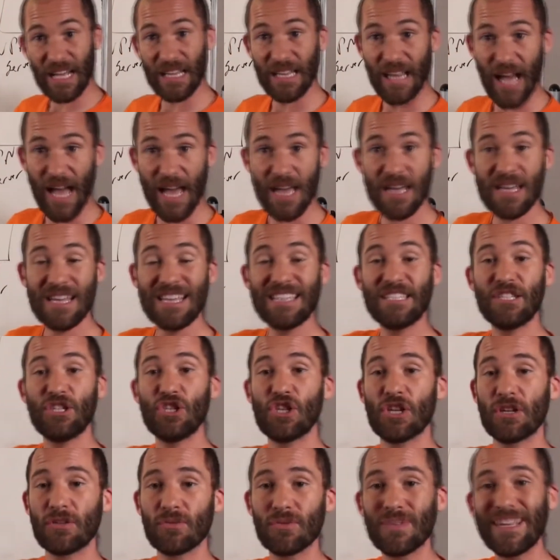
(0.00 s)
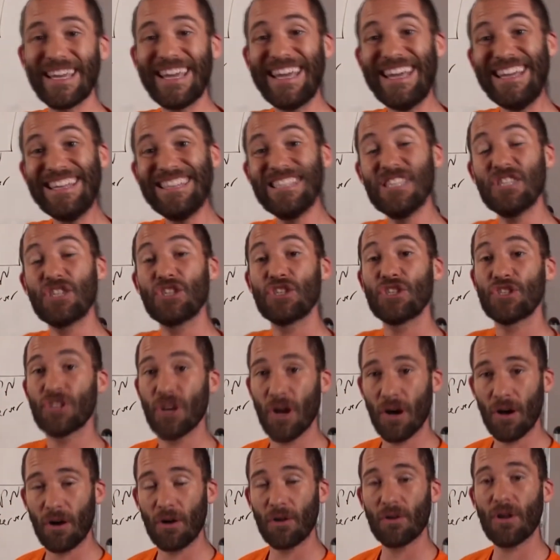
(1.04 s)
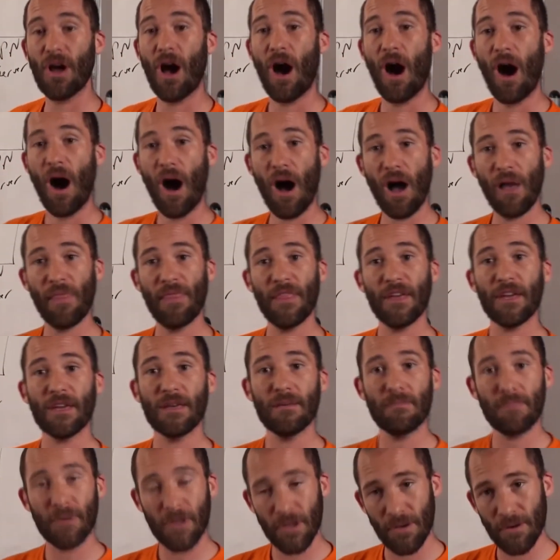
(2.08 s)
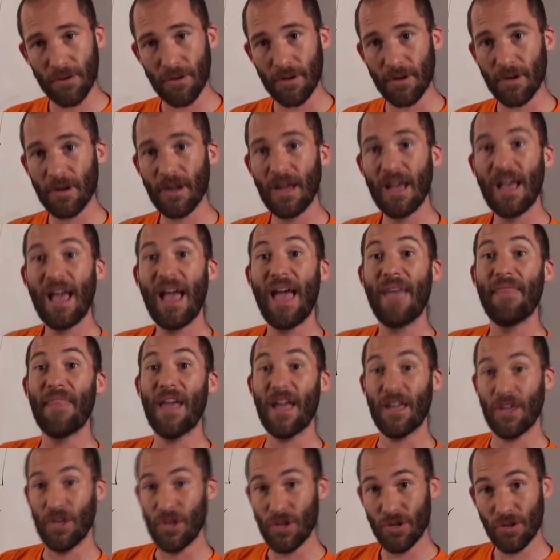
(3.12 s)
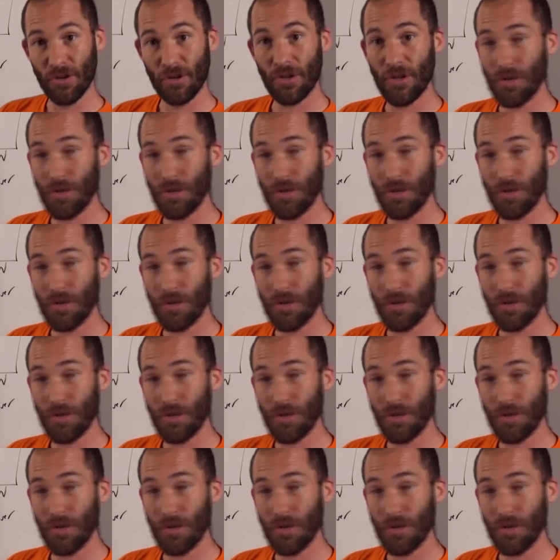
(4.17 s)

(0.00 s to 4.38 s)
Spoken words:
client is generally installed on the computer that you're